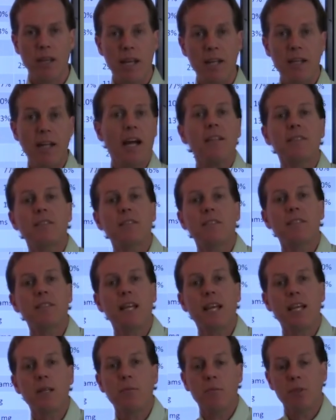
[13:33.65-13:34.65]
And not
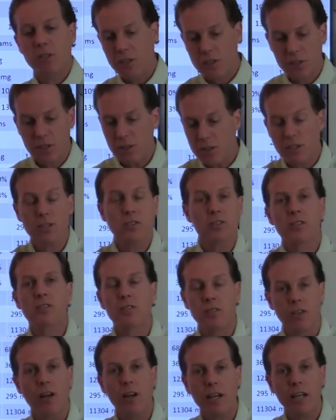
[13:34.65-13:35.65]
sustainable because you're just
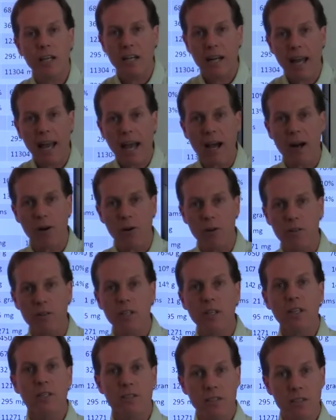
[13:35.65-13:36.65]
slugging it
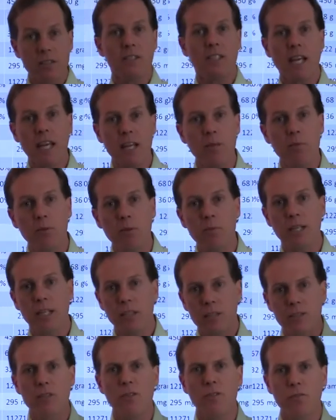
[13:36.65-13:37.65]
out, sustainable
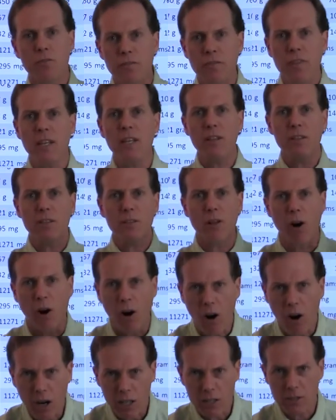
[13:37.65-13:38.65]
because you feel
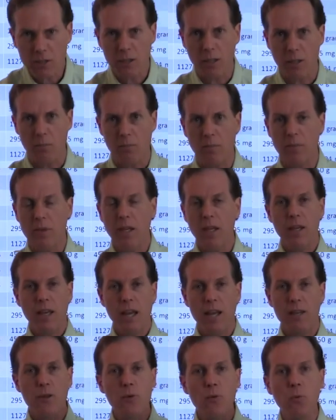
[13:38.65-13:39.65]
awesome
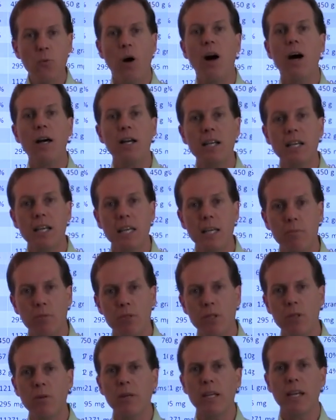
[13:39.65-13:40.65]
and you want to keep
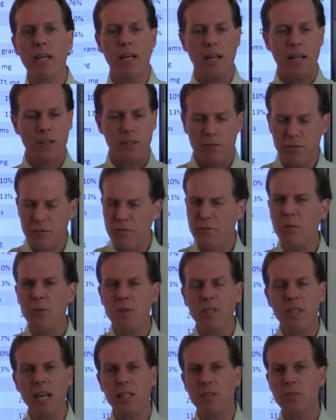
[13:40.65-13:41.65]
doing it, and the
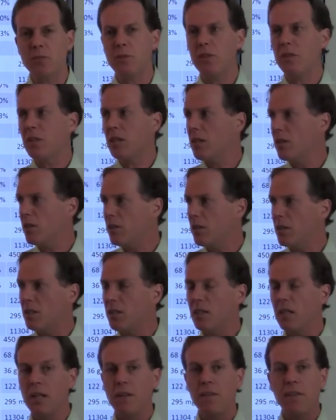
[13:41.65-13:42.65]
food tastes really
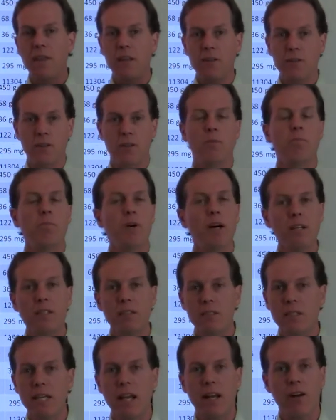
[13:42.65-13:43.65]
good, and you're
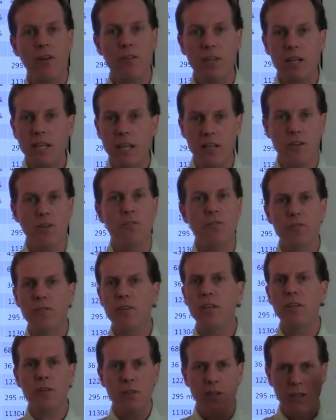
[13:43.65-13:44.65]
abundantly healthy, and you
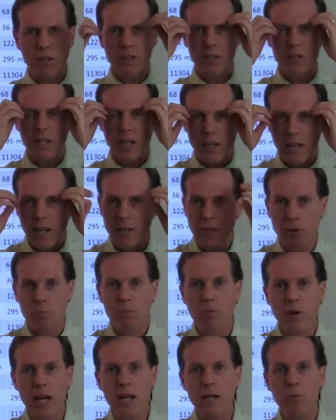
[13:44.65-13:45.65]
feel good, and your
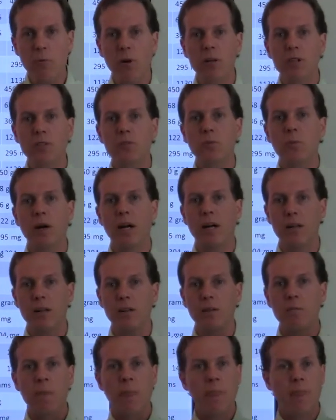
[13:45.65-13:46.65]
brain works
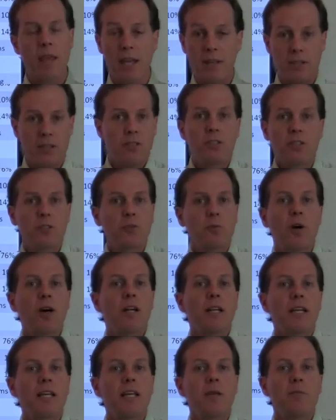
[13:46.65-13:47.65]
well, and you just
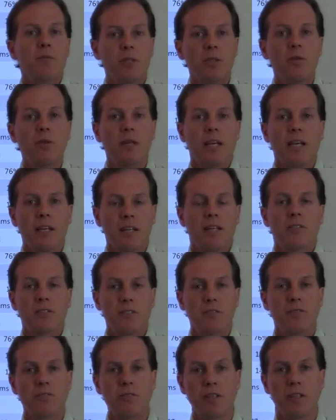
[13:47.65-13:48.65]
want to keep doing it because
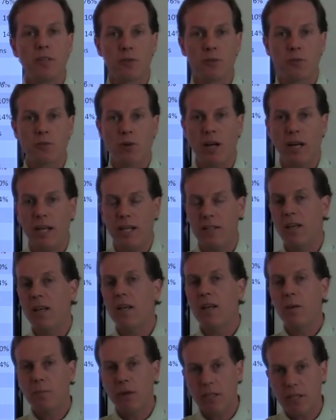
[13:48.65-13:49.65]
it feels right.
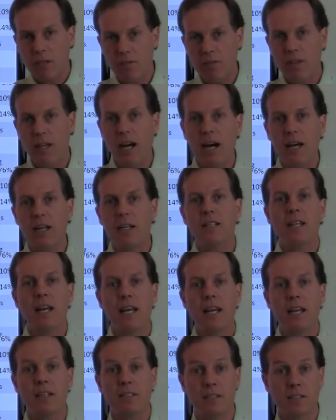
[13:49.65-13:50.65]
But you've got to
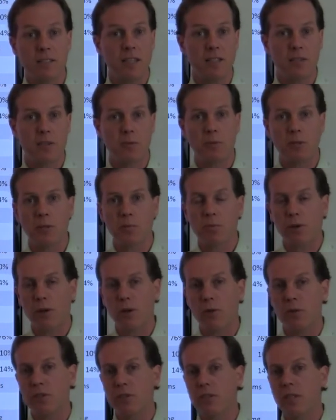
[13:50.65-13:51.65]
take a sensible
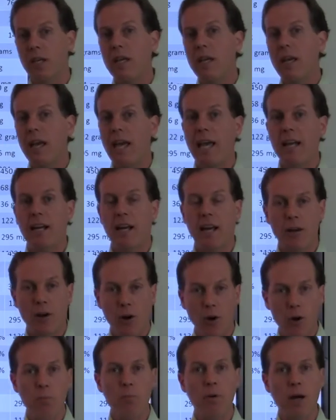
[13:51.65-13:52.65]
approach, and I
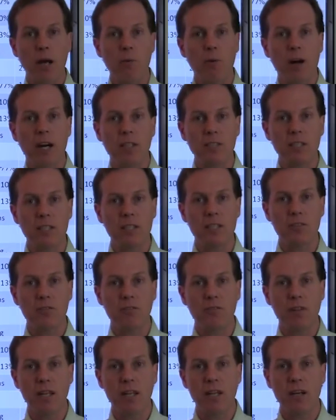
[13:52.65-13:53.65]
hope by watching these
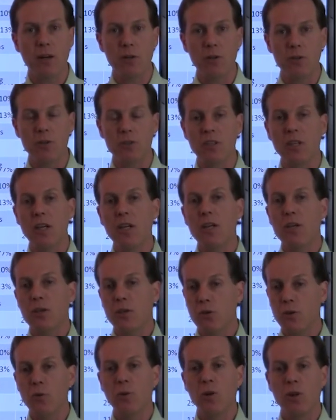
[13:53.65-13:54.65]
videos,
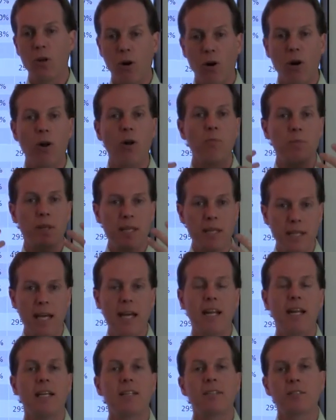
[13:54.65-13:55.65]
you will all be
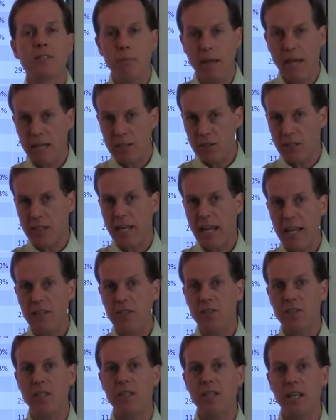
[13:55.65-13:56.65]
getting some
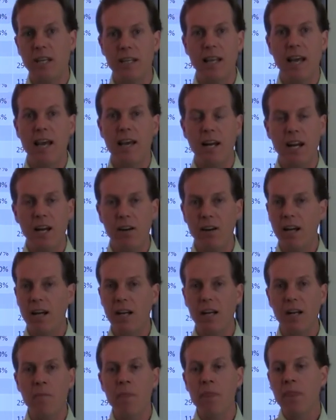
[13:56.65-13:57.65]
education in that
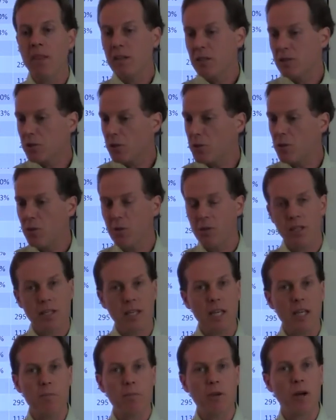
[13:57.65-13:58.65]
area so you can
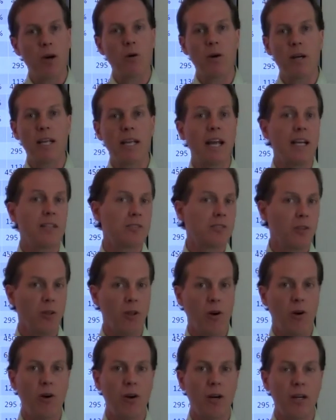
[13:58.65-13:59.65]
keep going as
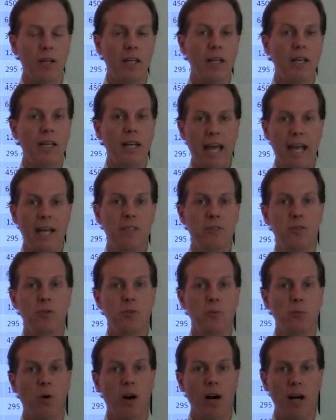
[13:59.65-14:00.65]
long as
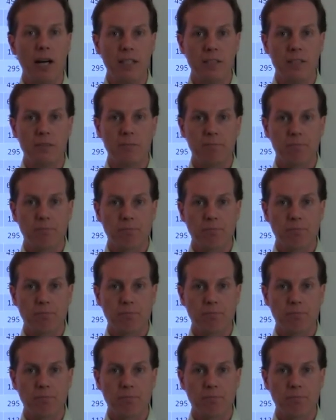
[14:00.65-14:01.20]
you want.